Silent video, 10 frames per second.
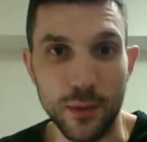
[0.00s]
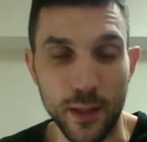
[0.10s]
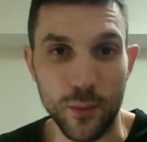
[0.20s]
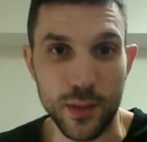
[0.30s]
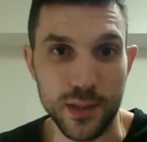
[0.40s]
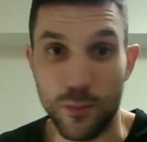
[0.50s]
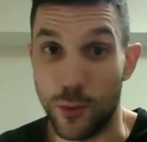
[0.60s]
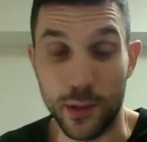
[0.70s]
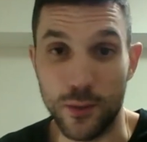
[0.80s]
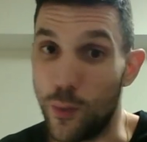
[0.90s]
Like Wednesday
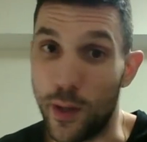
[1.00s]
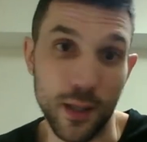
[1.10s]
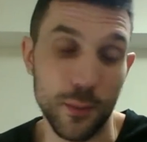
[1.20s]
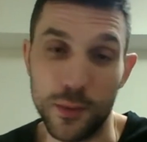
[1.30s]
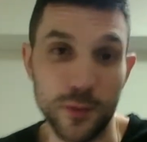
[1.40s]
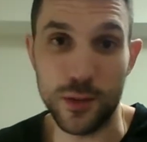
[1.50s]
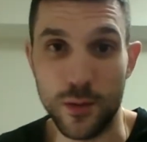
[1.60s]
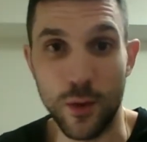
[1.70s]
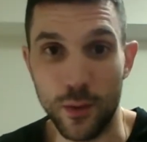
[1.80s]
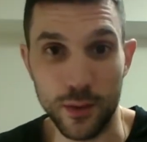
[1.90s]
morning, you wake up, you just
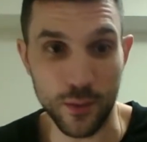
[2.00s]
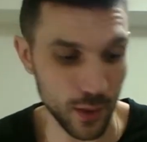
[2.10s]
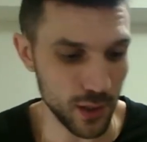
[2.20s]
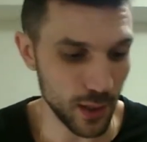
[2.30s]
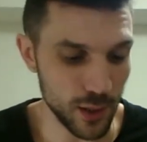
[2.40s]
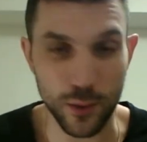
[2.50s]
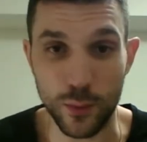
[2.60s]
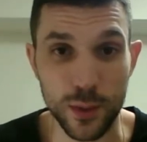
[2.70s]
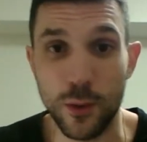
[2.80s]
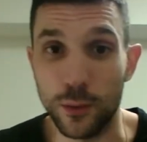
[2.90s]
go and you watch that show. It
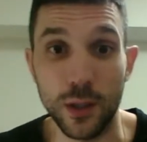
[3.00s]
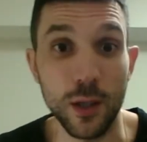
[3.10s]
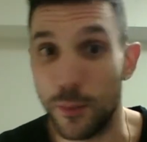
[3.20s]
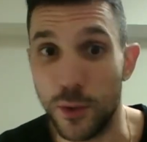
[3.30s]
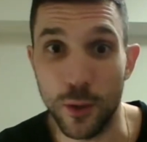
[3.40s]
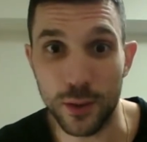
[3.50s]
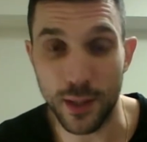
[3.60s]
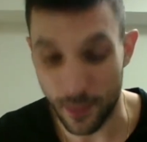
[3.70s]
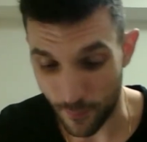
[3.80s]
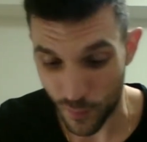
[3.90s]
was called Club
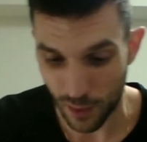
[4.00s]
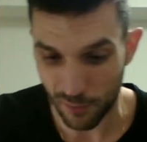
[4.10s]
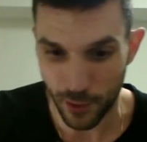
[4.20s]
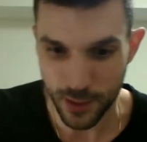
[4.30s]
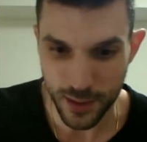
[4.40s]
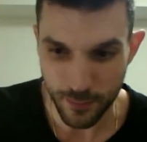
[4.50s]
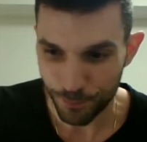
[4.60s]
Dorothée in France.